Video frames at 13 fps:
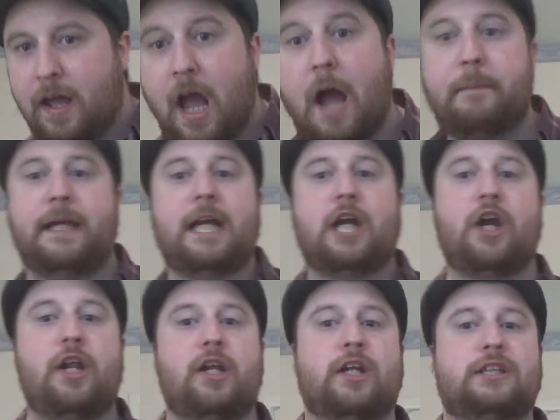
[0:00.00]
I mean, you
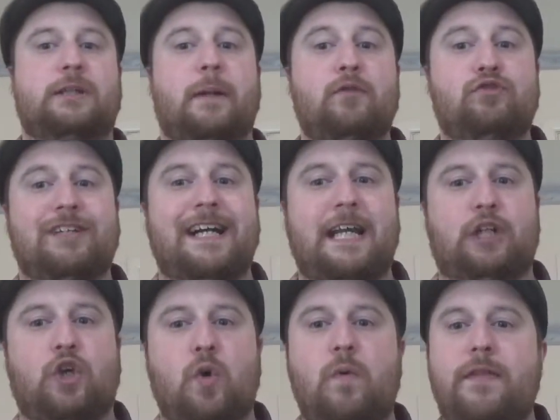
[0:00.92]
could have done something really
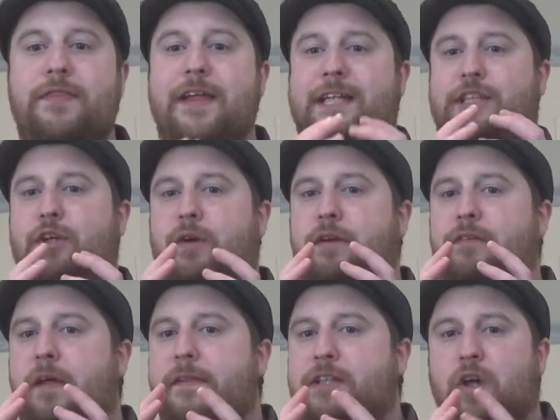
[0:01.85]
cool with this. You could have
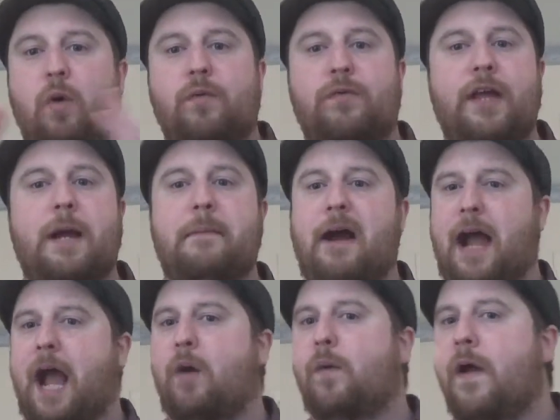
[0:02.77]
done this whole thing about
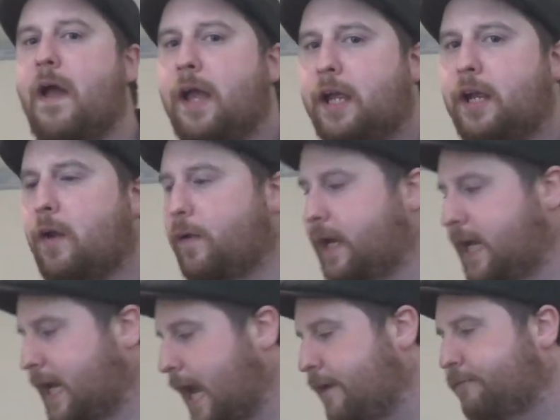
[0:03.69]
how, you know,
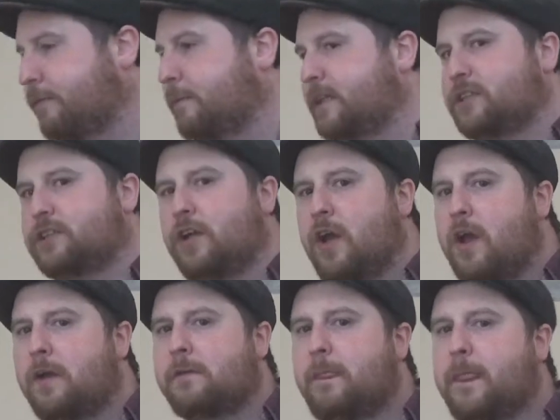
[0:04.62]
he came from this
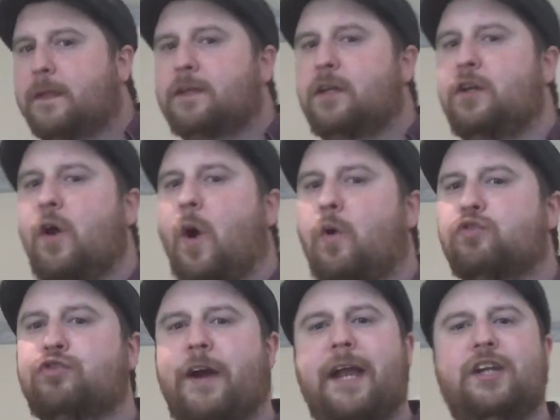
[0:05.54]

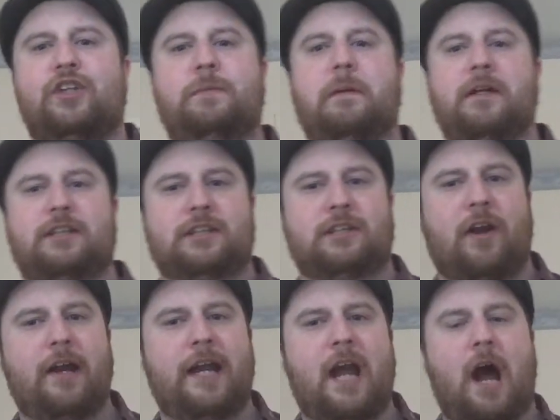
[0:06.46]
not rich, but
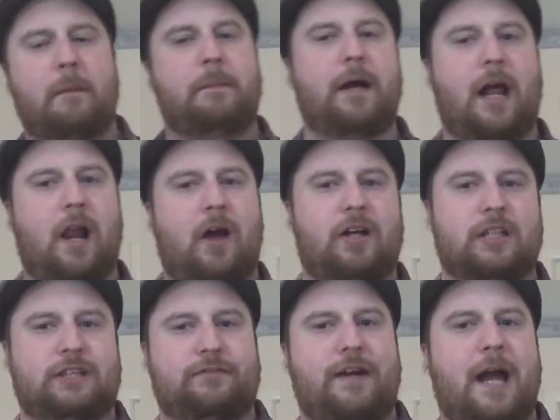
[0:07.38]
slightly upper
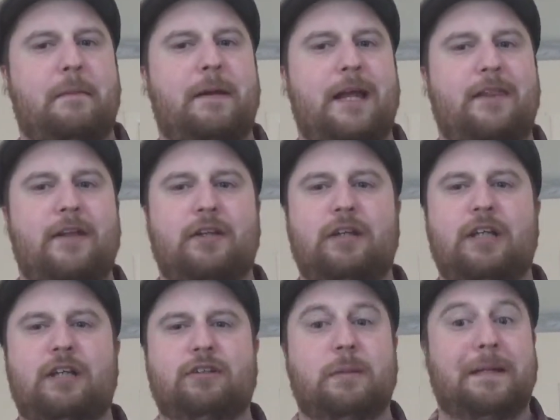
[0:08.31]
class family that,
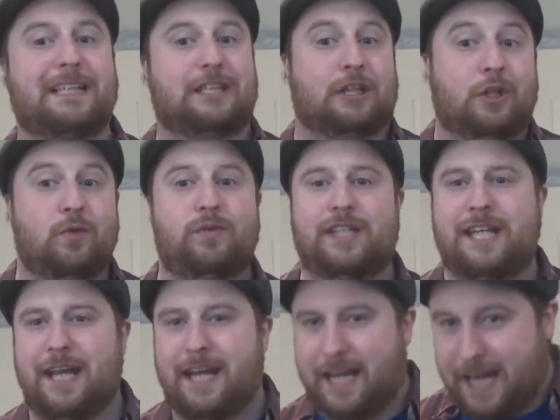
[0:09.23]
you know, is a bit
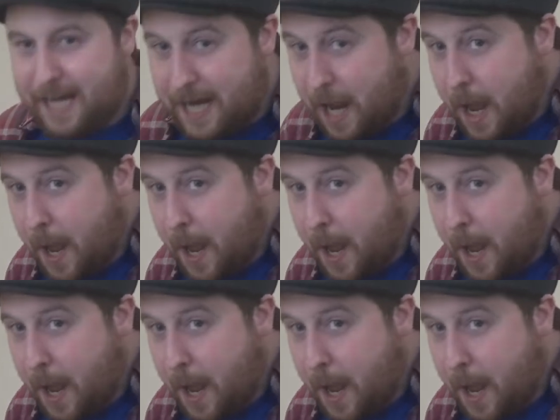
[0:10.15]
snooty, and he